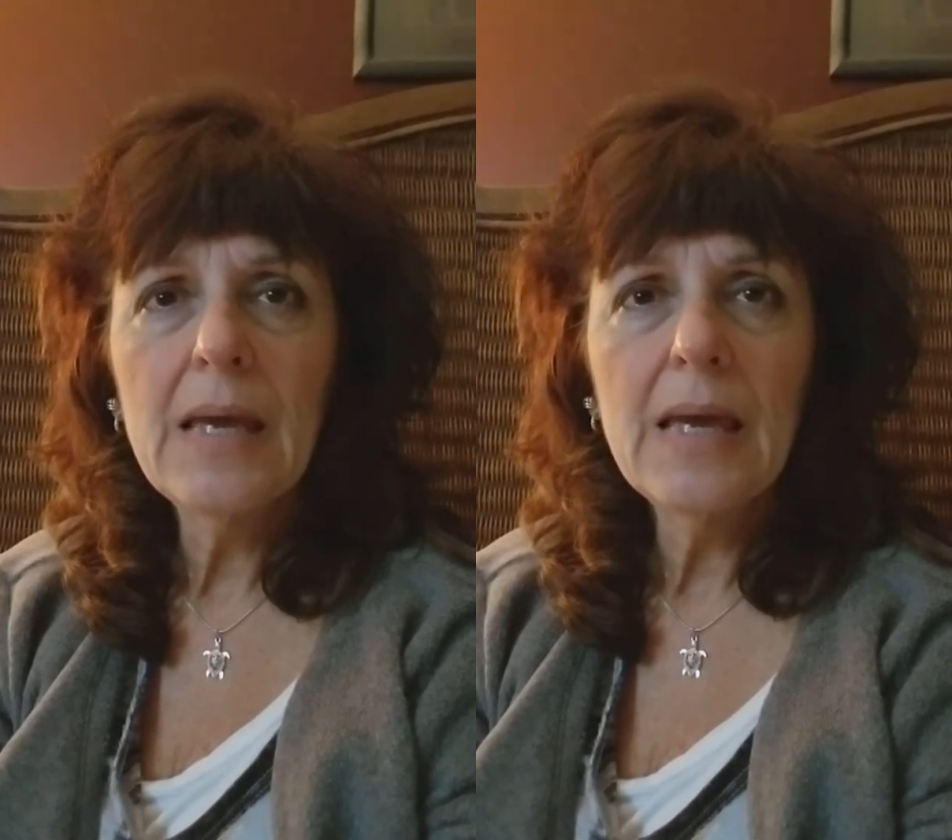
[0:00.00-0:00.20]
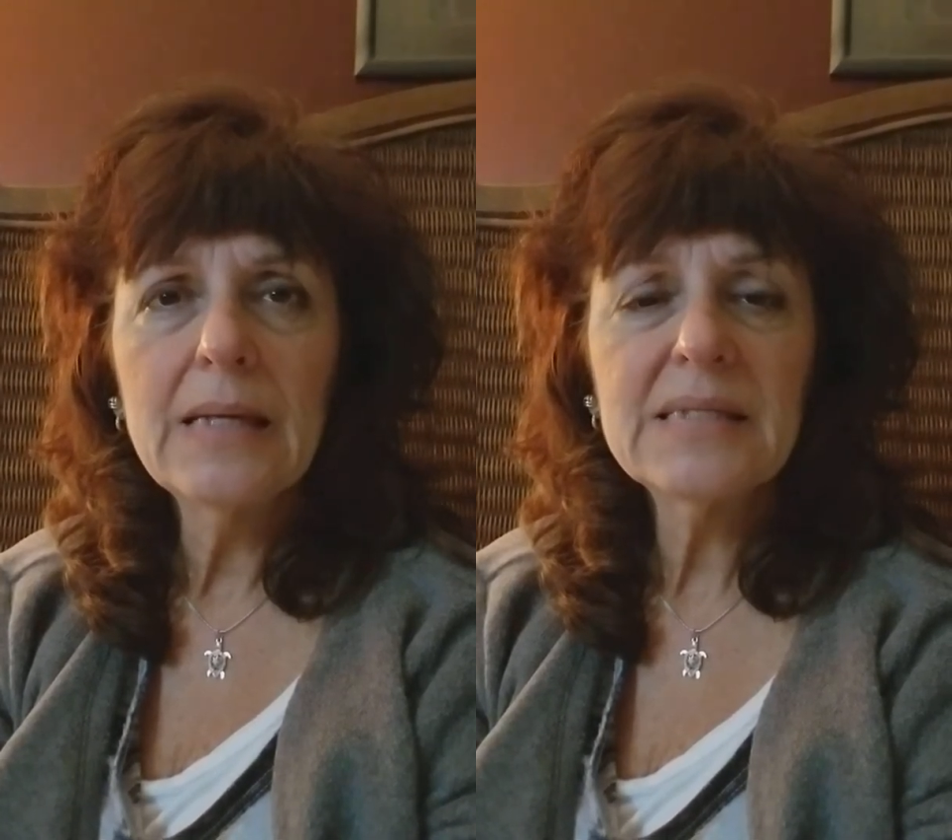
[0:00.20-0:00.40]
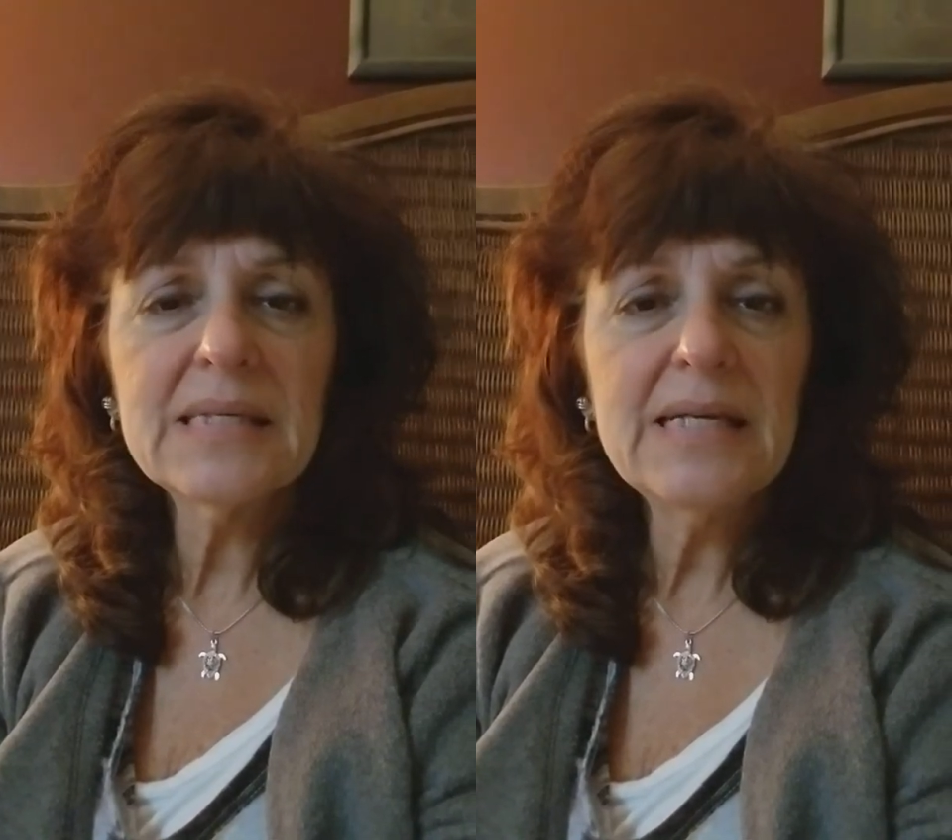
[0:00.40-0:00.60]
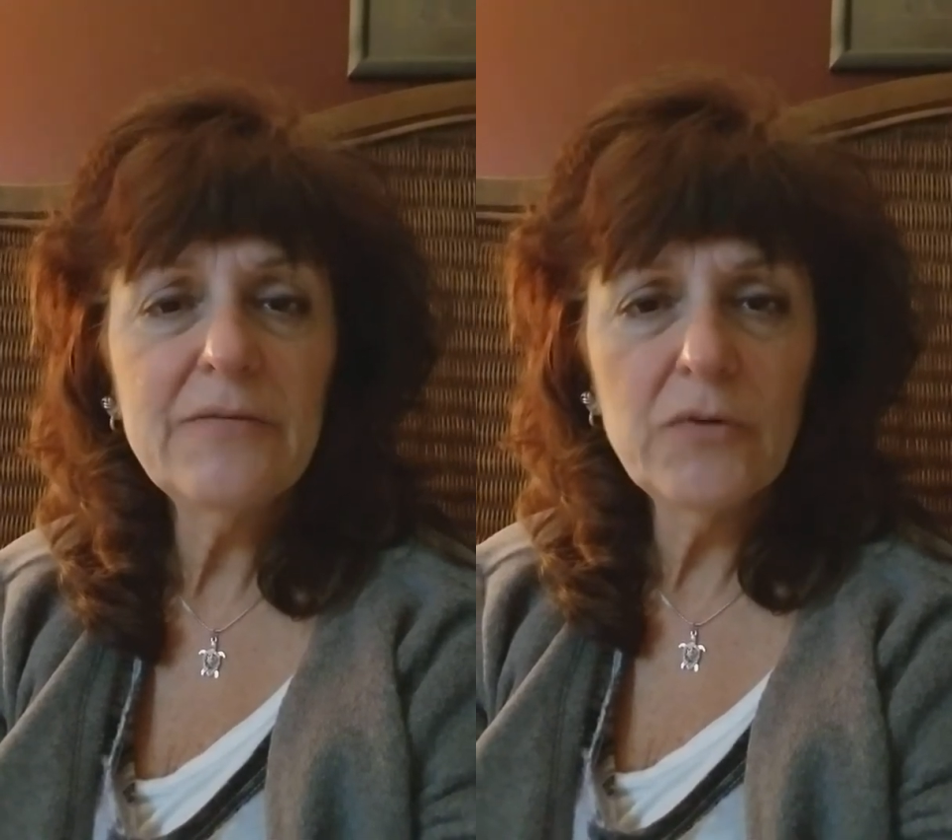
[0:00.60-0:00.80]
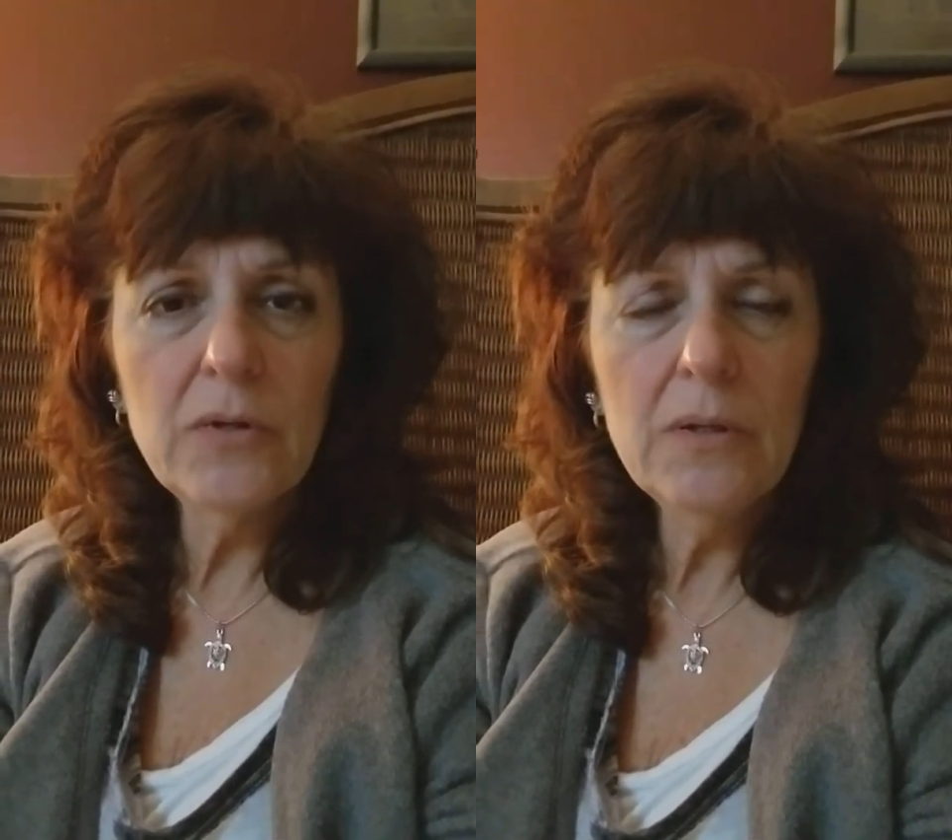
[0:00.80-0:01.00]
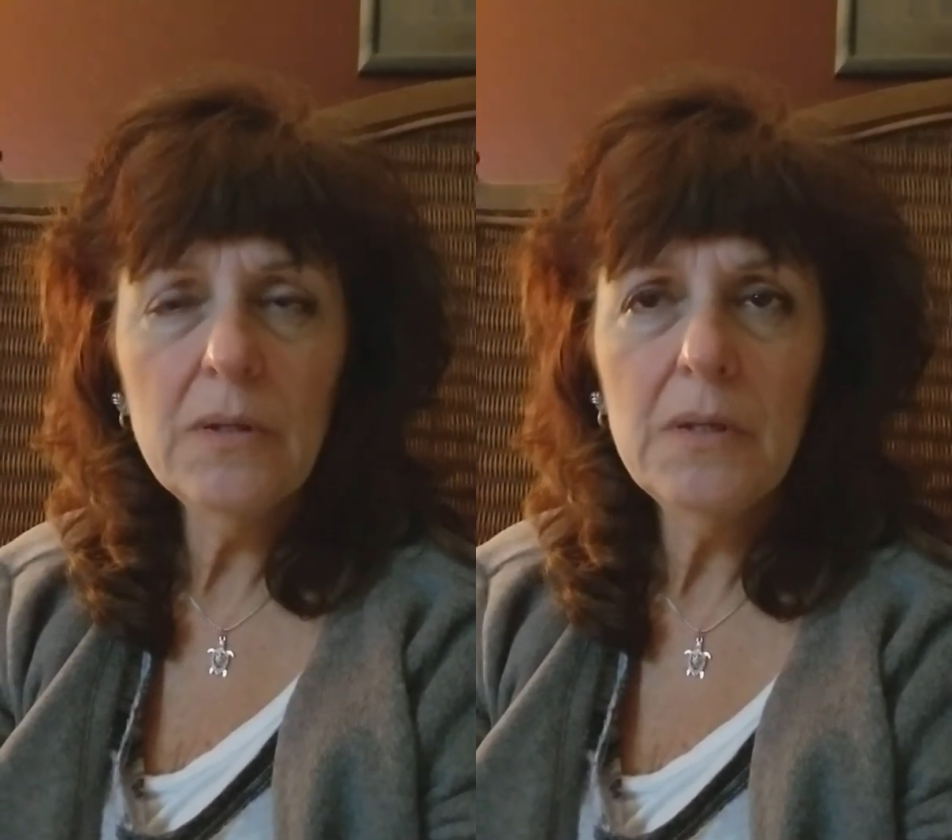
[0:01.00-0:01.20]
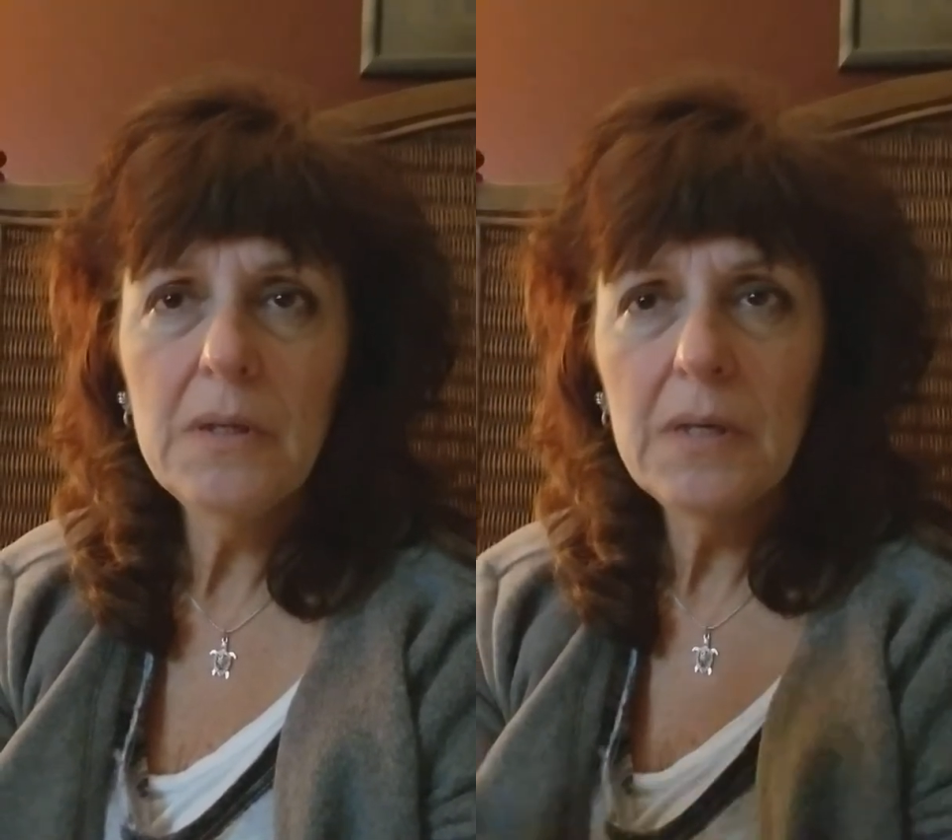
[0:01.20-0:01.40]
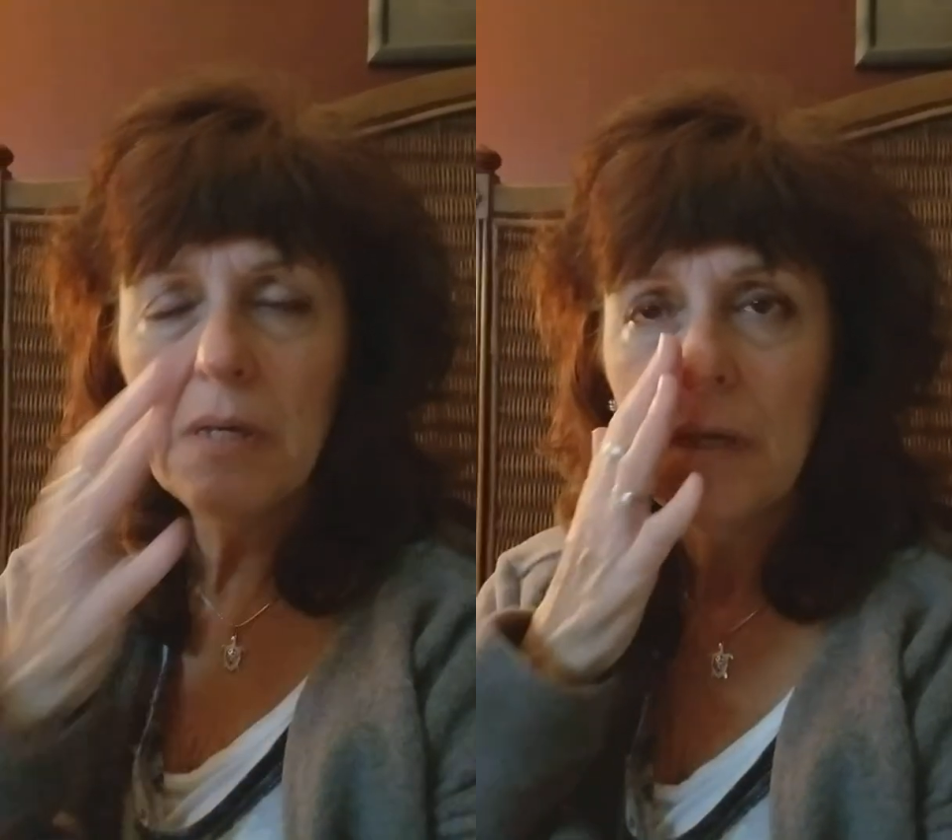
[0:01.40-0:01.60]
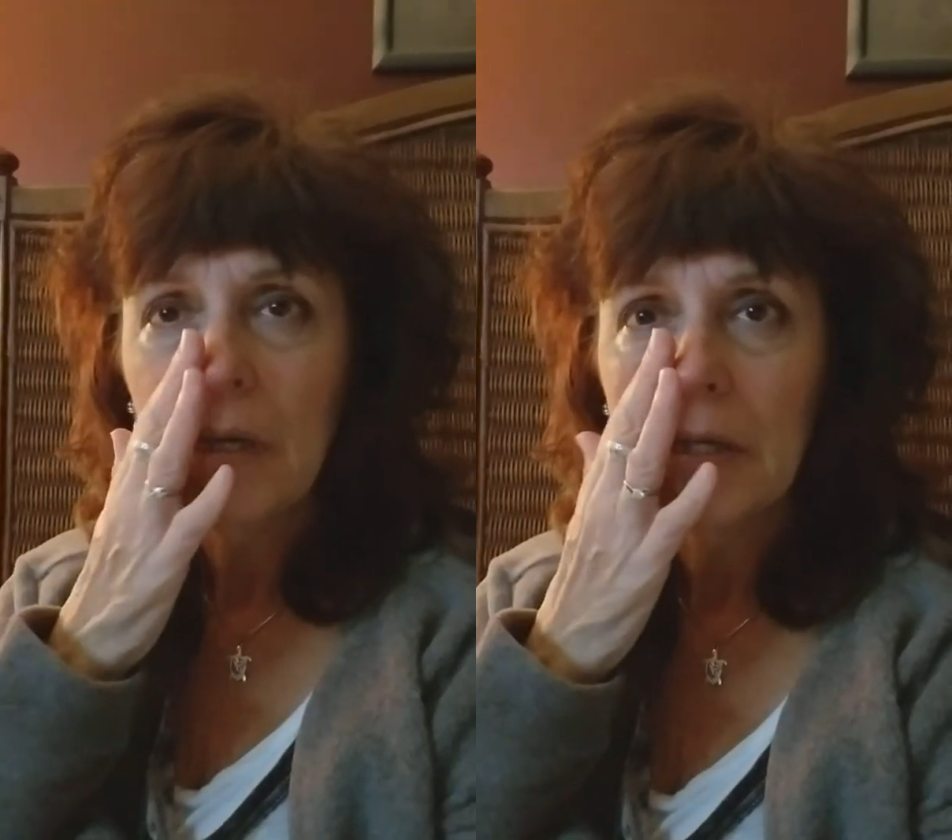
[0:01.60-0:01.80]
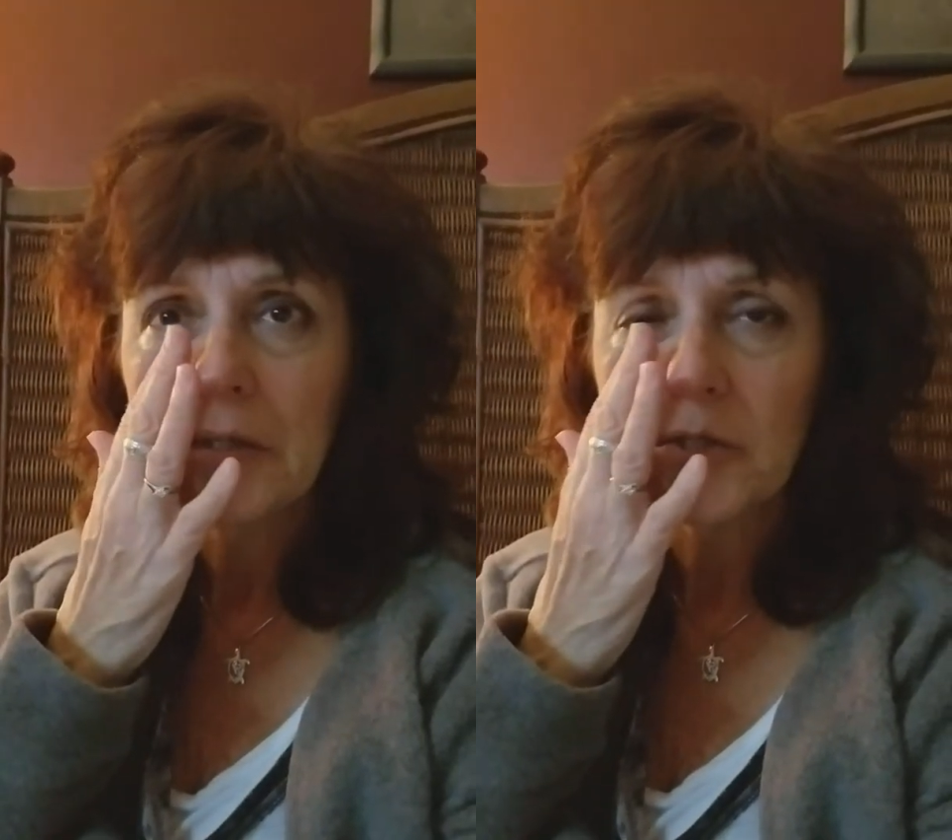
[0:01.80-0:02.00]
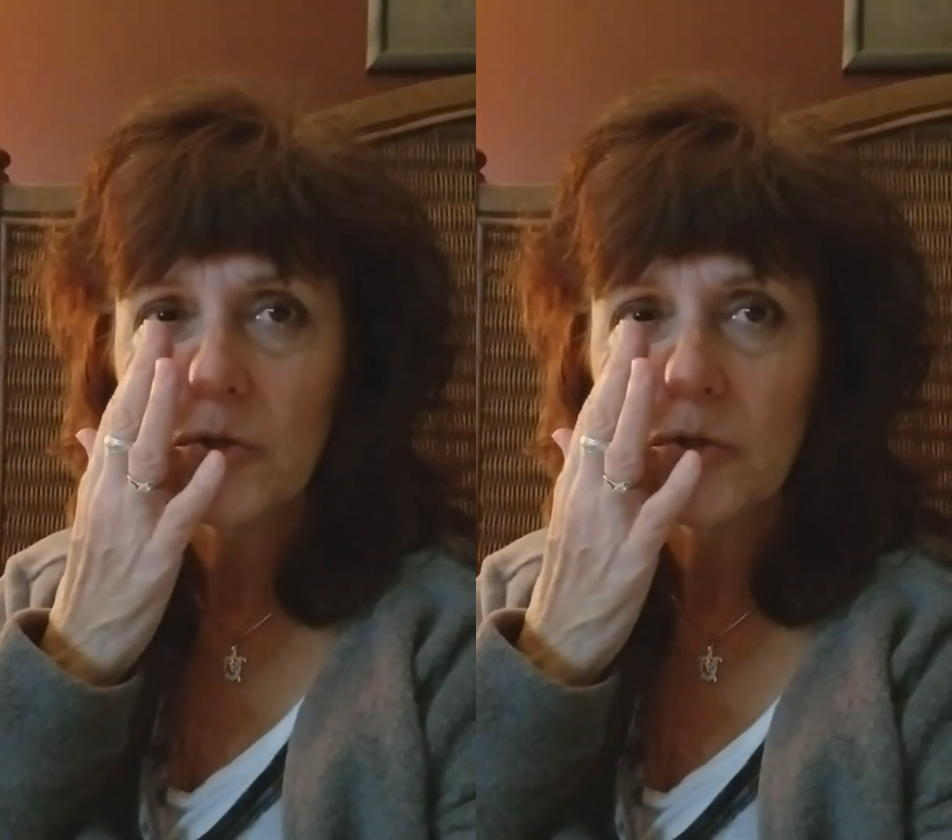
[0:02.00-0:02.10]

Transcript: And it's evil. And it's